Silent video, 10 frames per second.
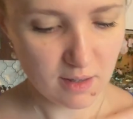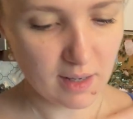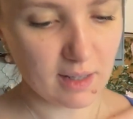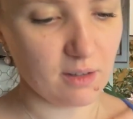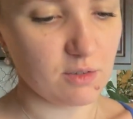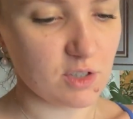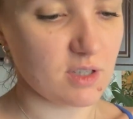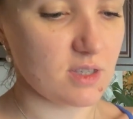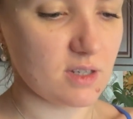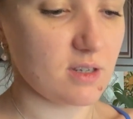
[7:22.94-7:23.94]
and you
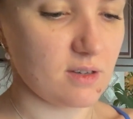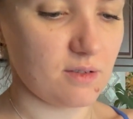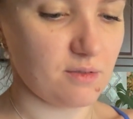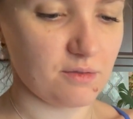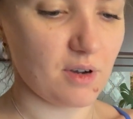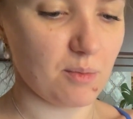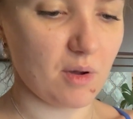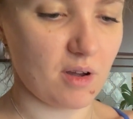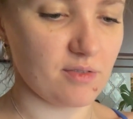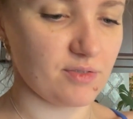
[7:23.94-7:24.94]
just rub
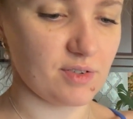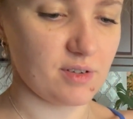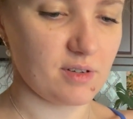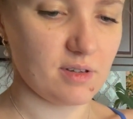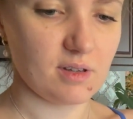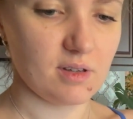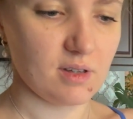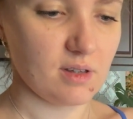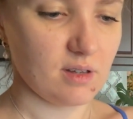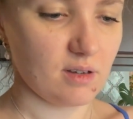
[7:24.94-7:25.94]
off
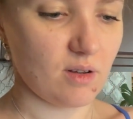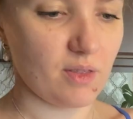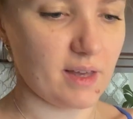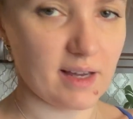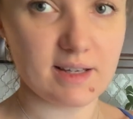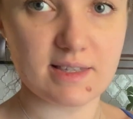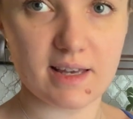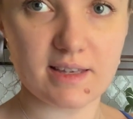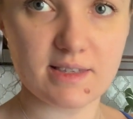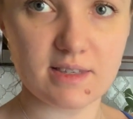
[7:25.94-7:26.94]
all the
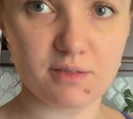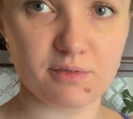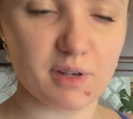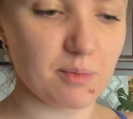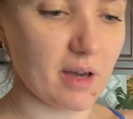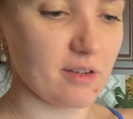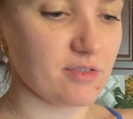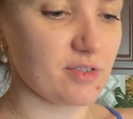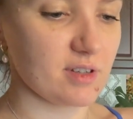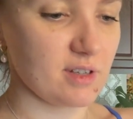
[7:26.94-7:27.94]
excess,
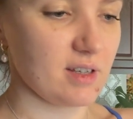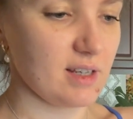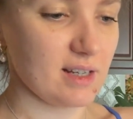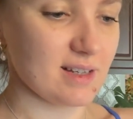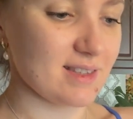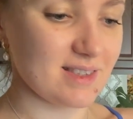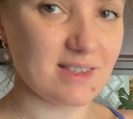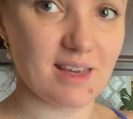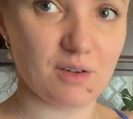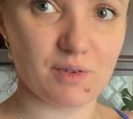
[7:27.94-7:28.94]
rebuff. It doesn't
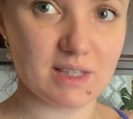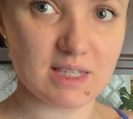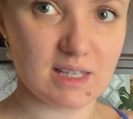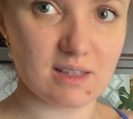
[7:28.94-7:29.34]
say to rinse it.